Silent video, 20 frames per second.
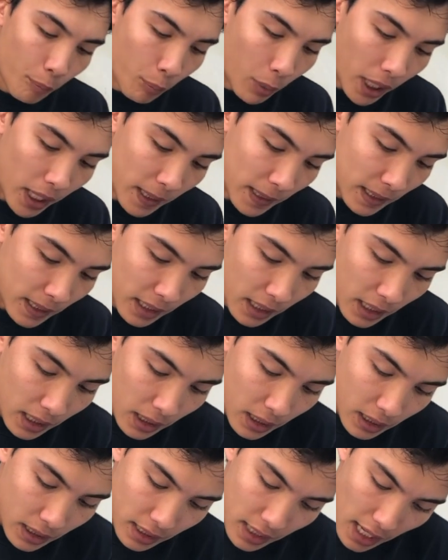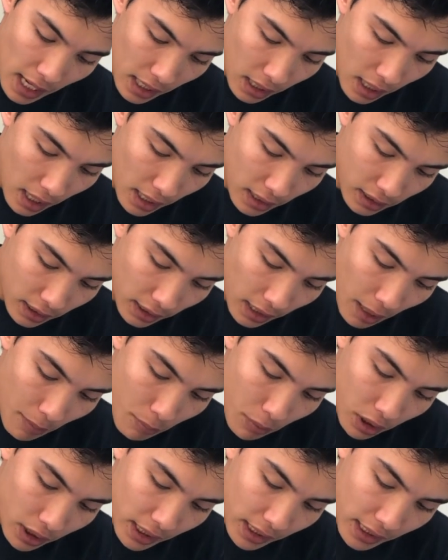But yeah guys, like
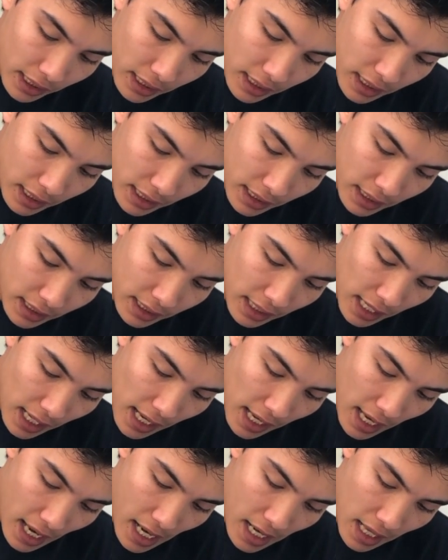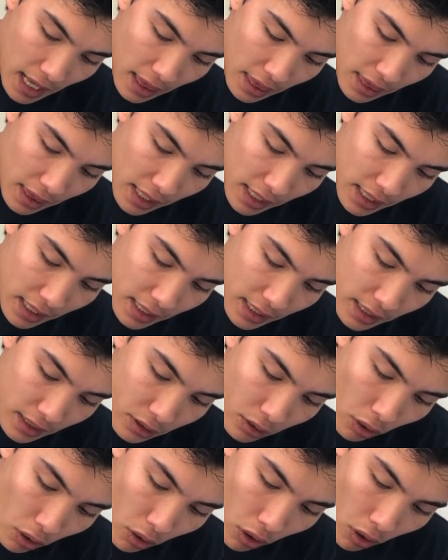I'm looking at these, and
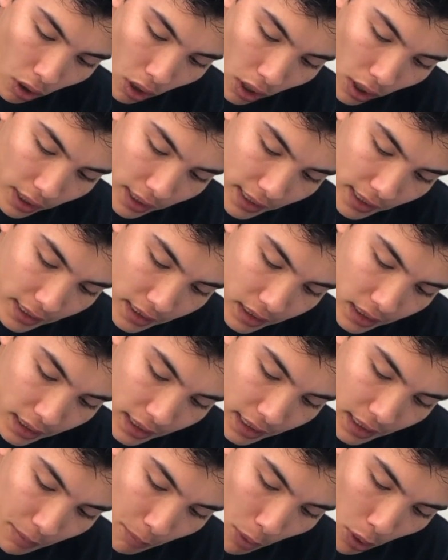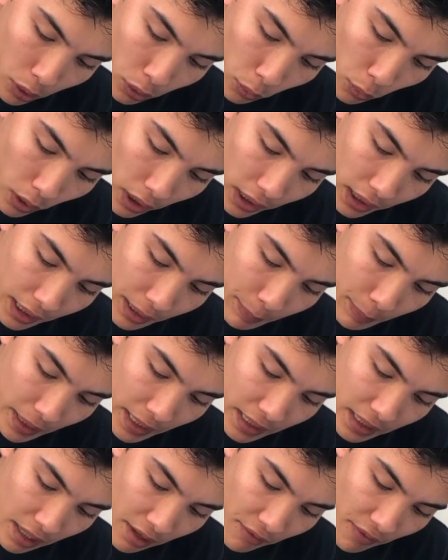these are easily the most oily
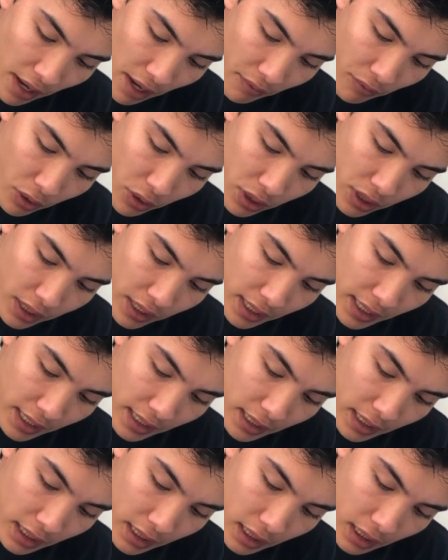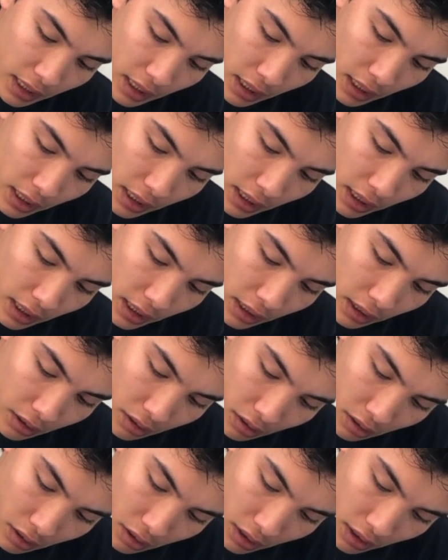beans I've ever seen.
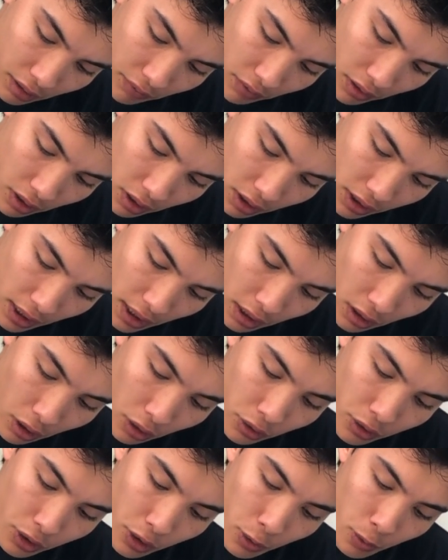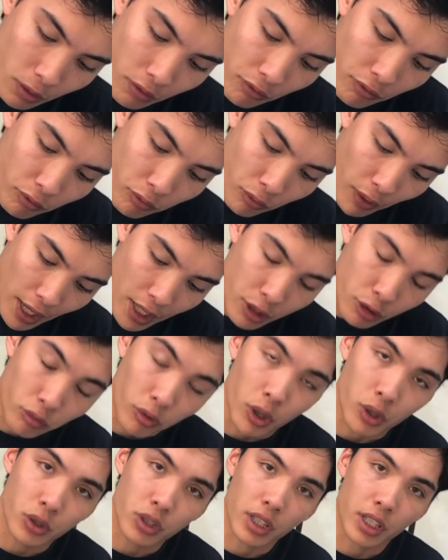Even looking closer to a French
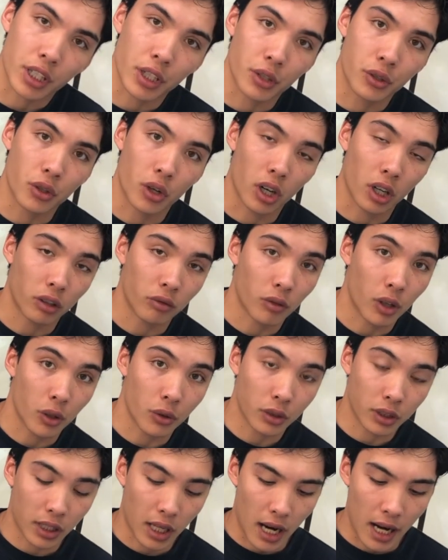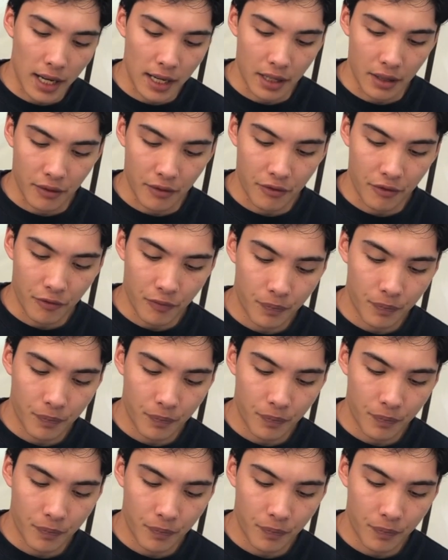roast than a dark roast, kind of.